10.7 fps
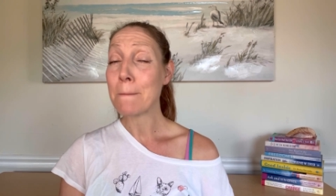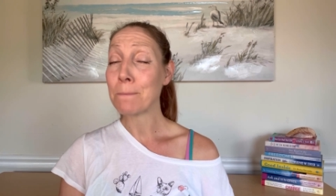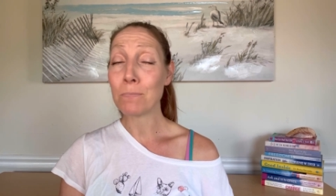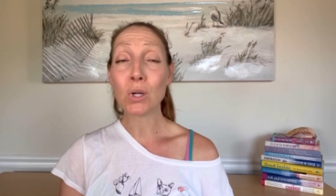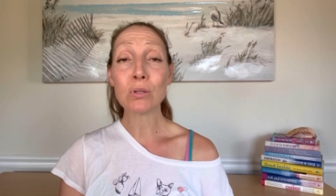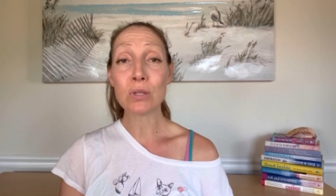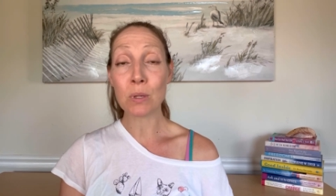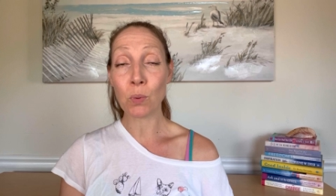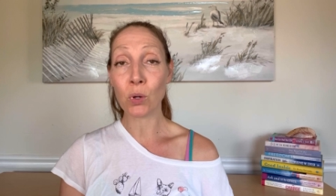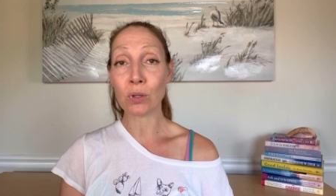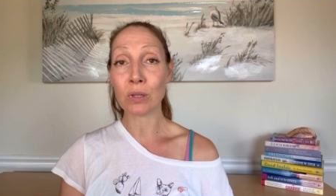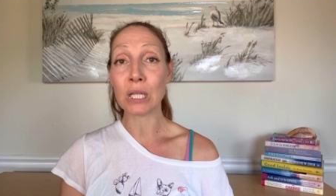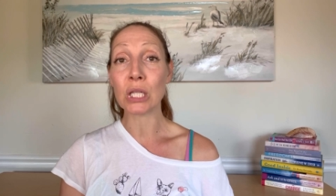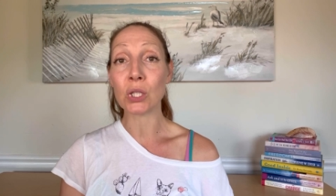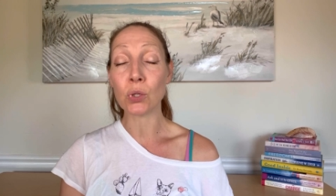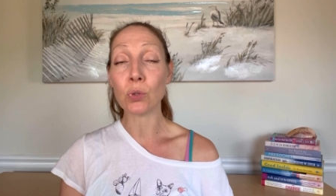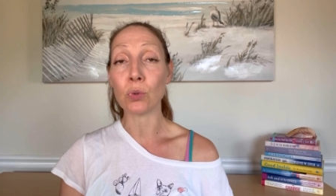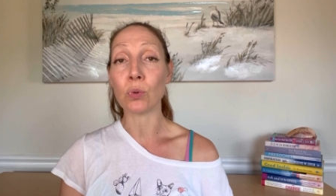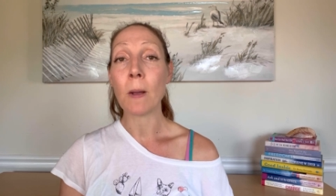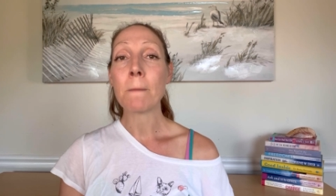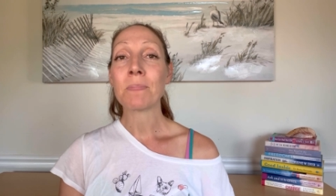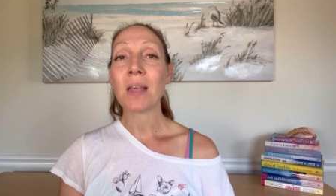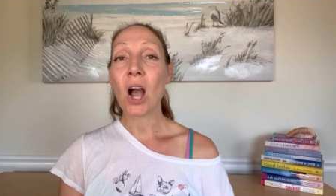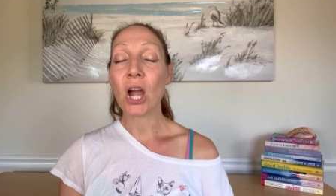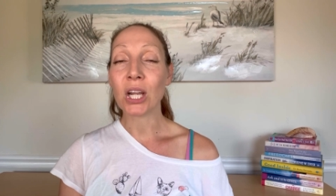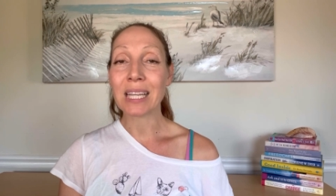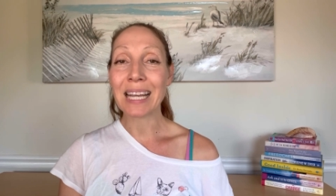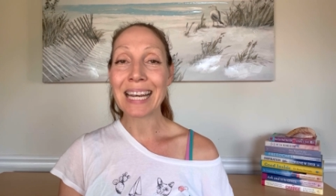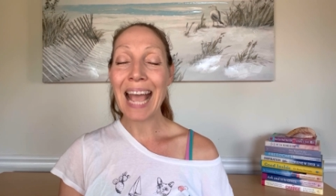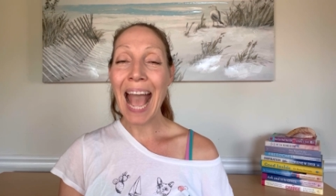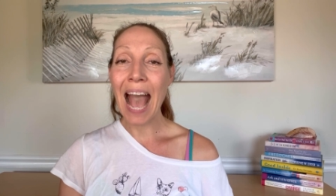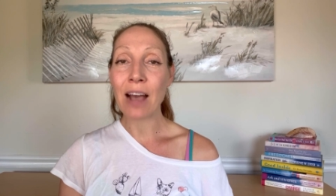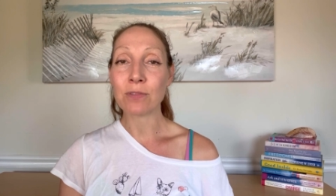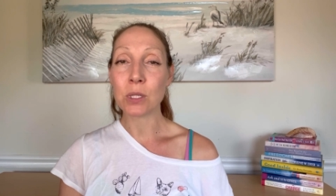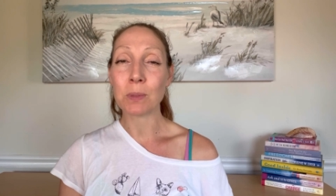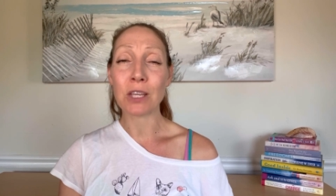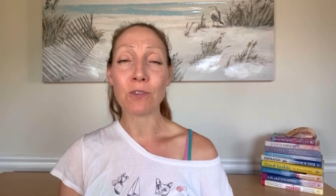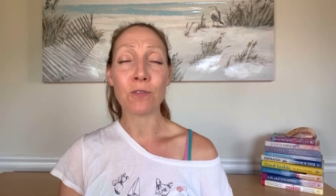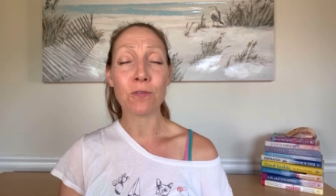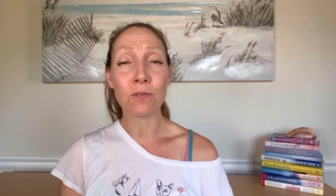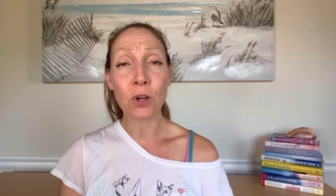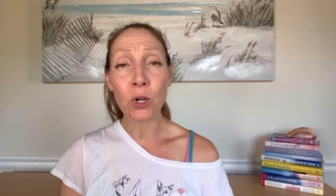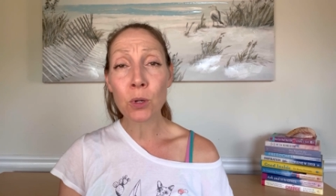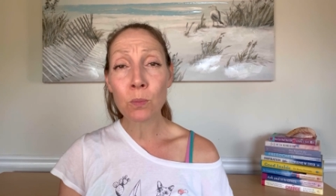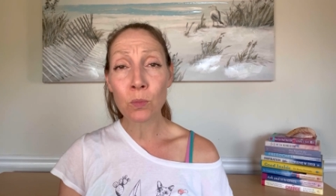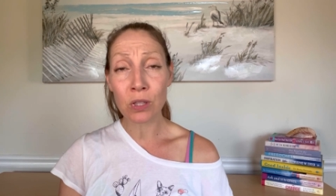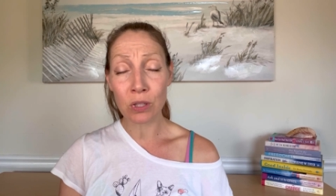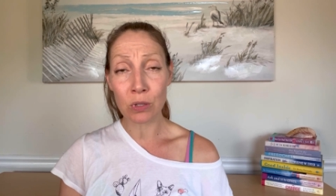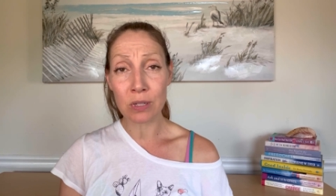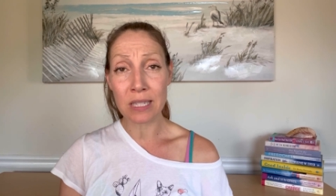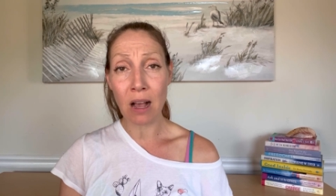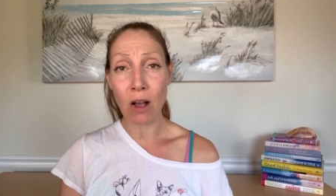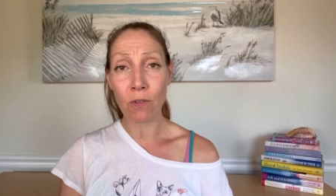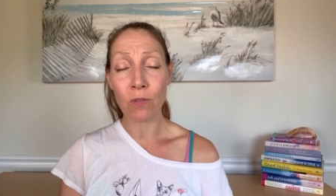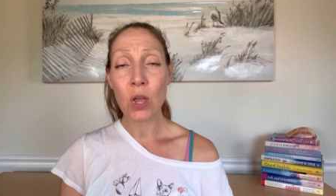most importantly, you are going to have to be firm with yourself.